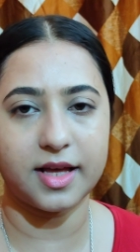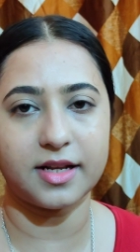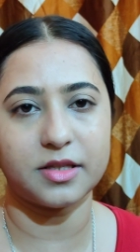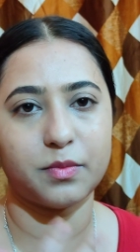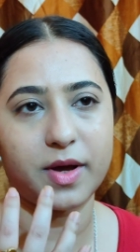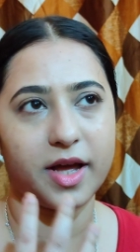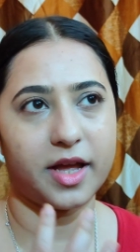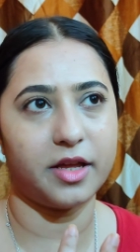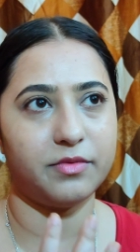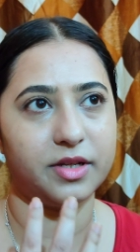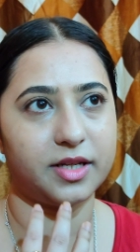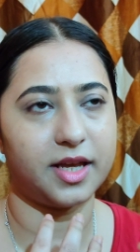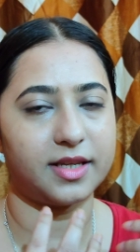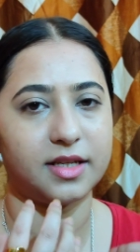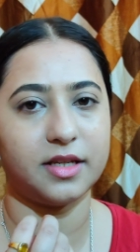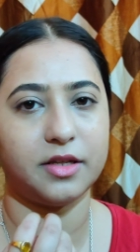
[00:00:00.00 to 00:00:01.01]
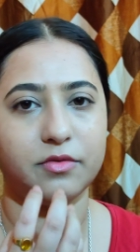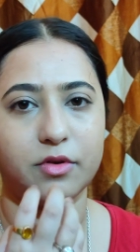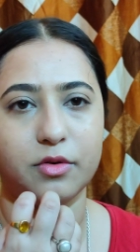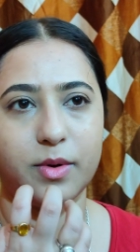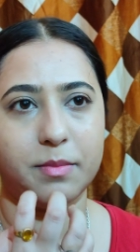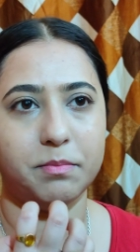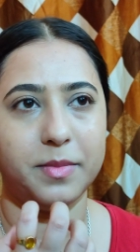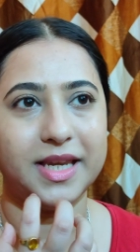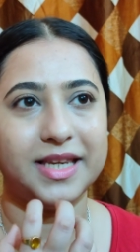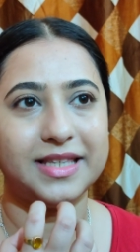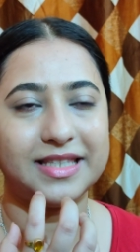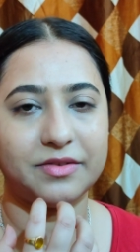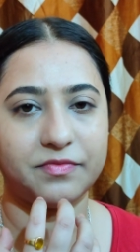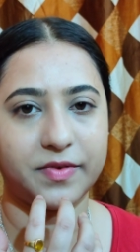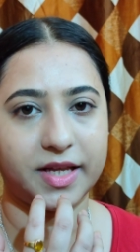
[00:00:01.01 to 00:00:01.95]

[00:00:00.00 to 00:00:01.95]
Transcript: That's why you will get a minty